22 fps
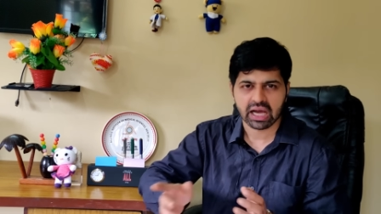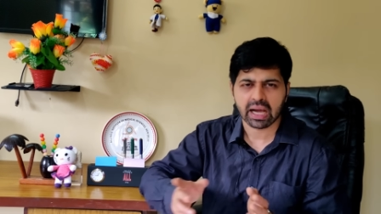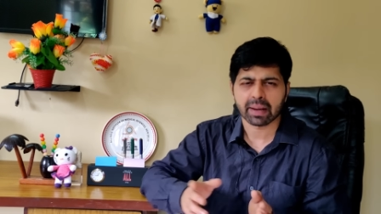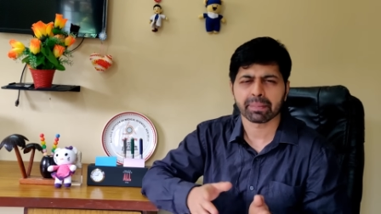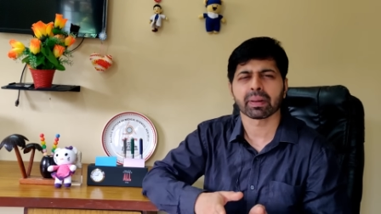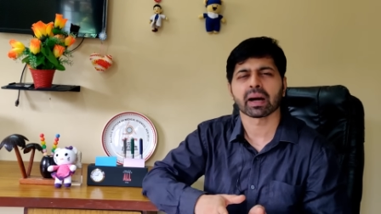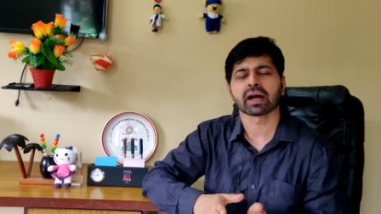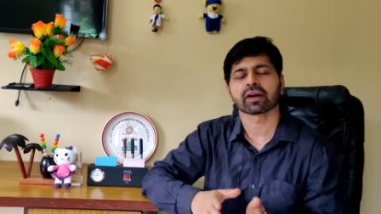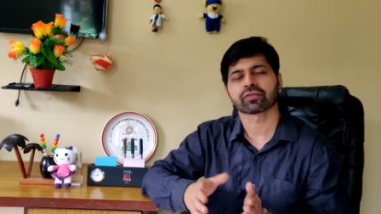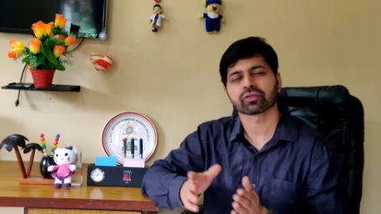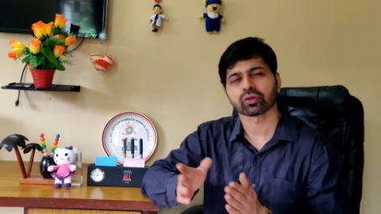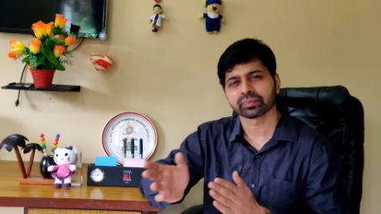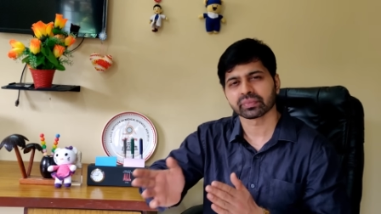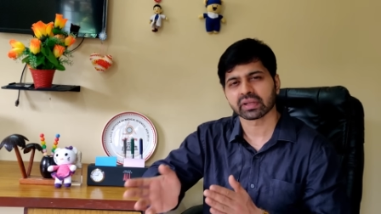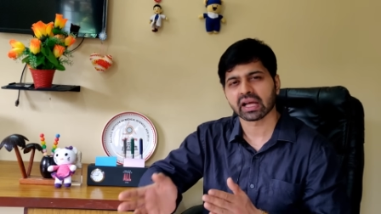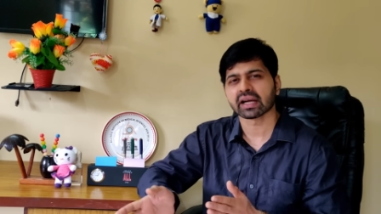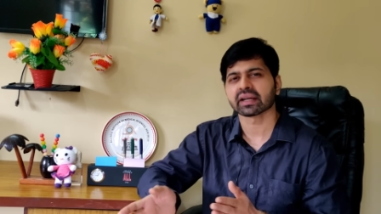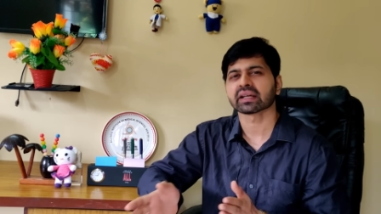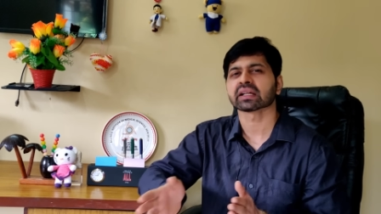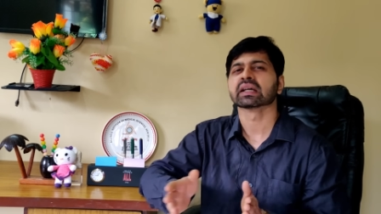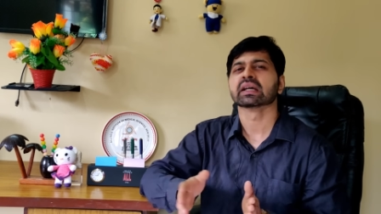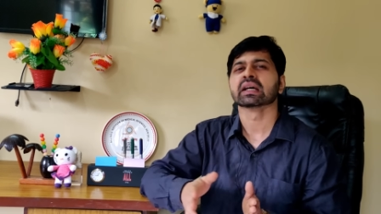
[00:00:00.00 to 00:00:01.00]
Apart from
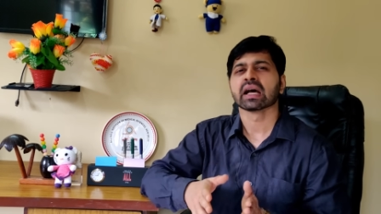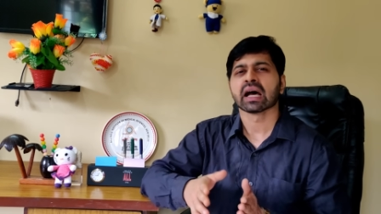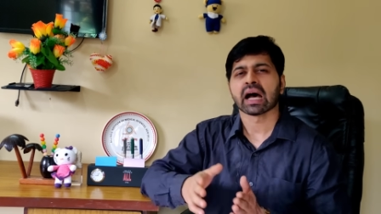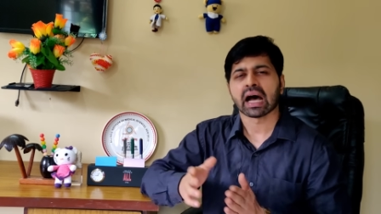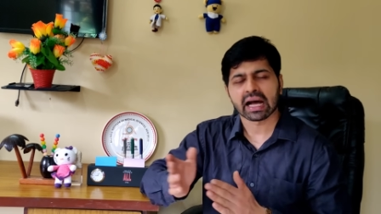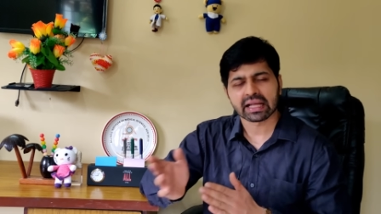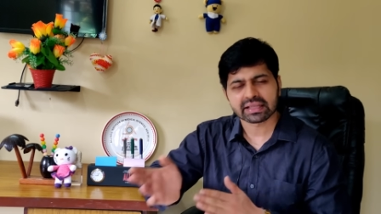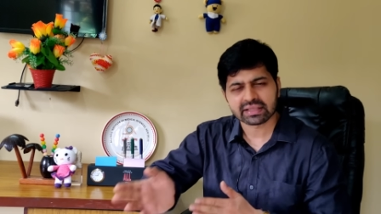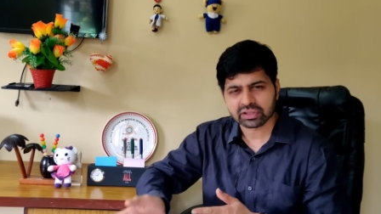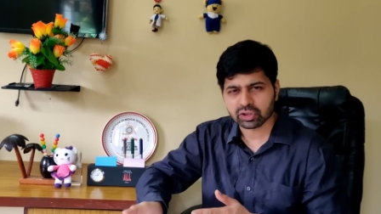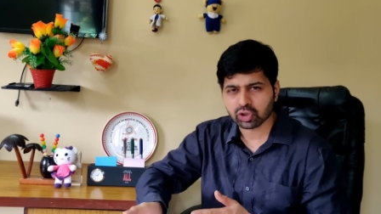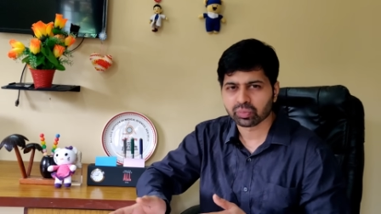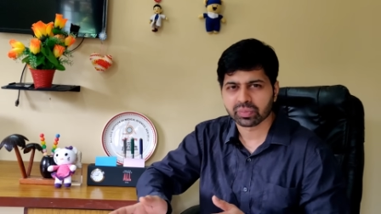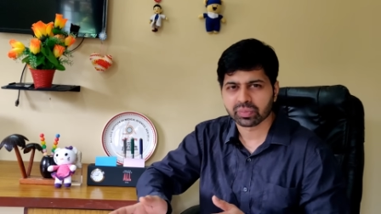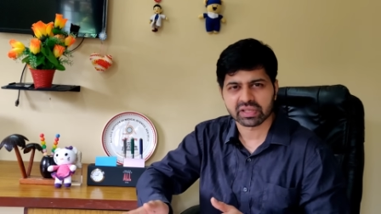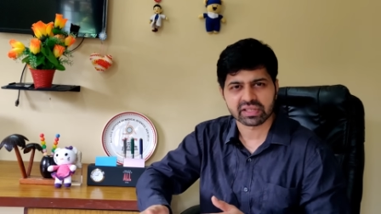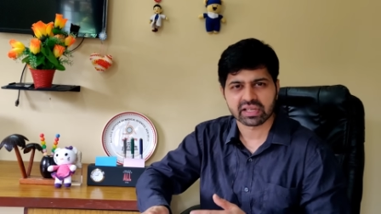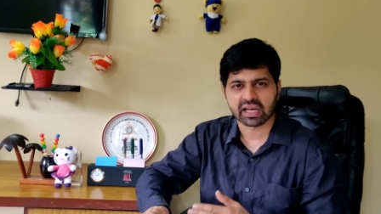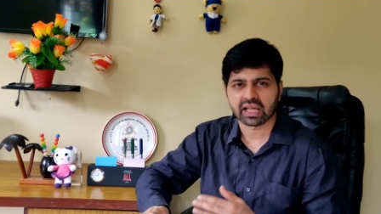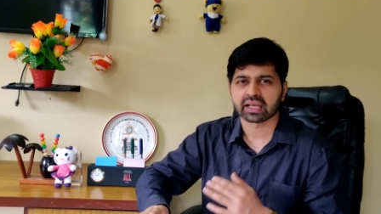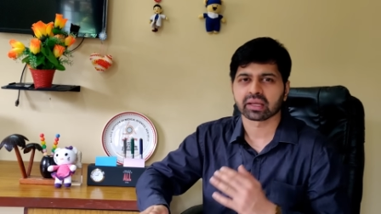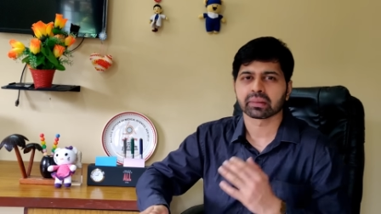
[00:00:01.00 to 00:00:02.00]
that, other
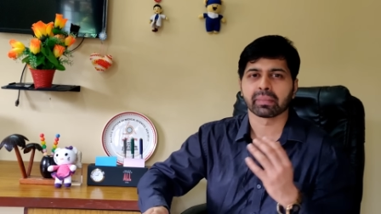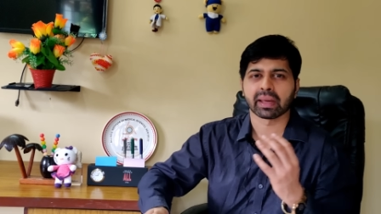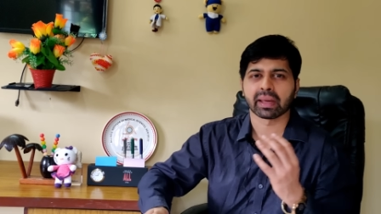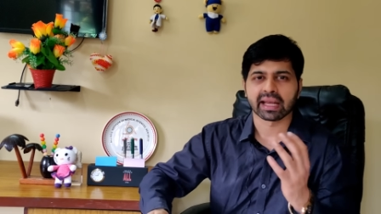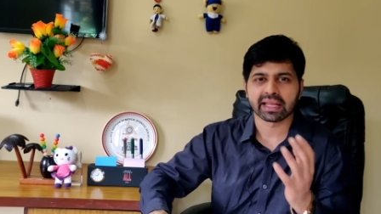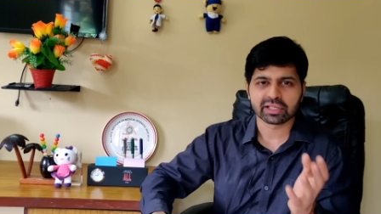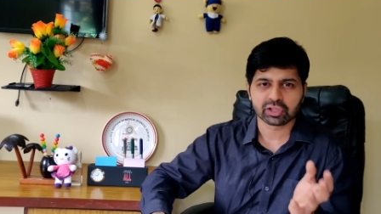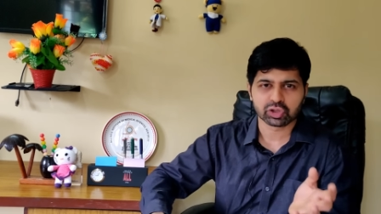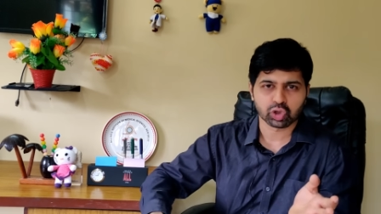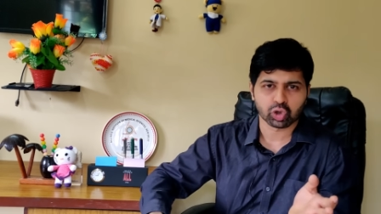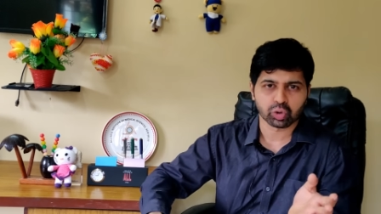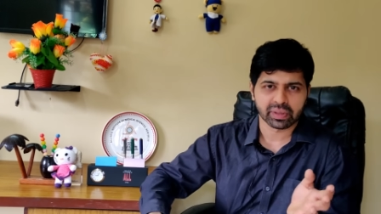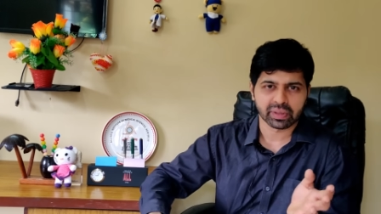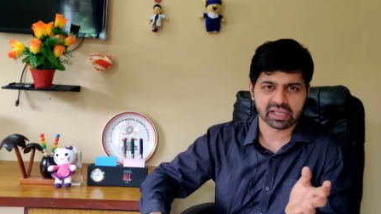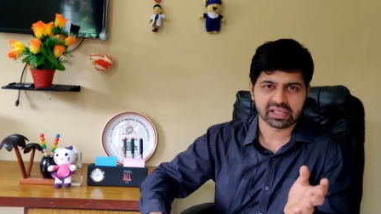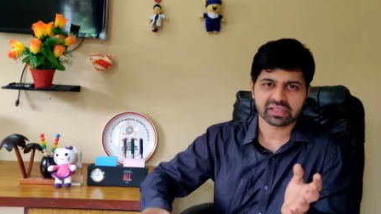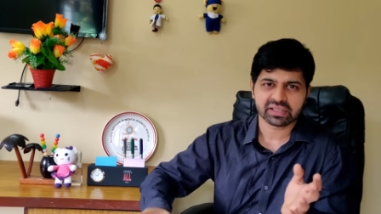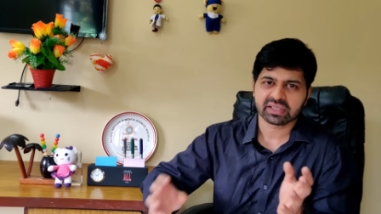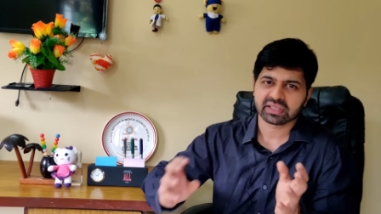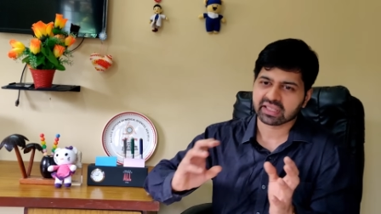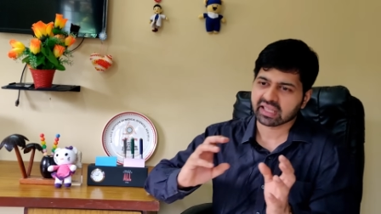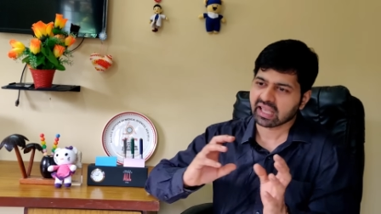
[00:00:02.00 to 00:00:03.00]
tumors like
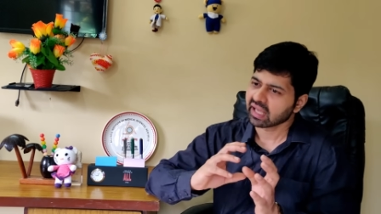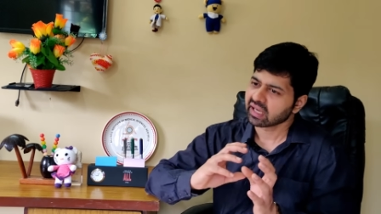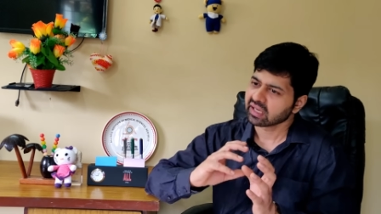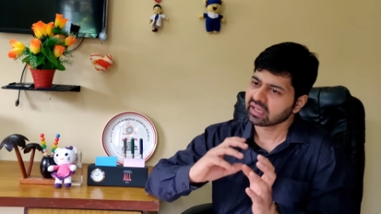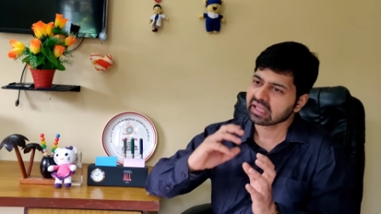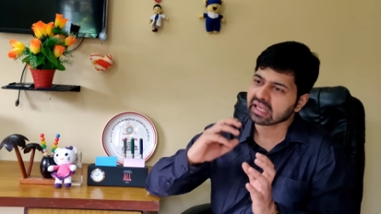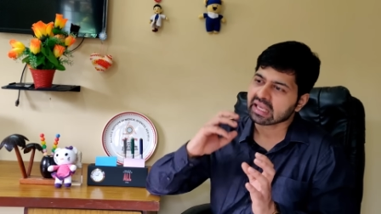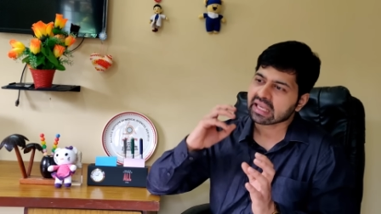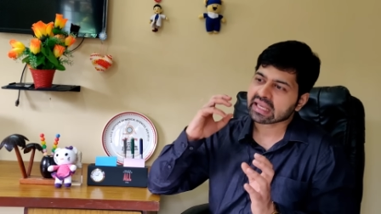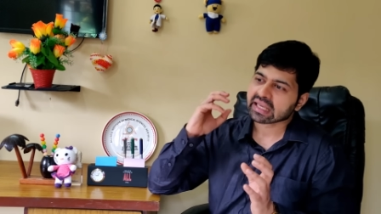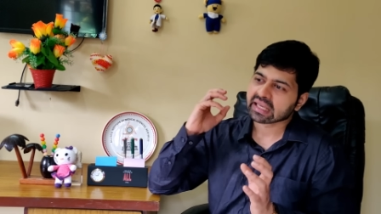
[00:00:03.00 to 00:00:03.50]
meningiomas can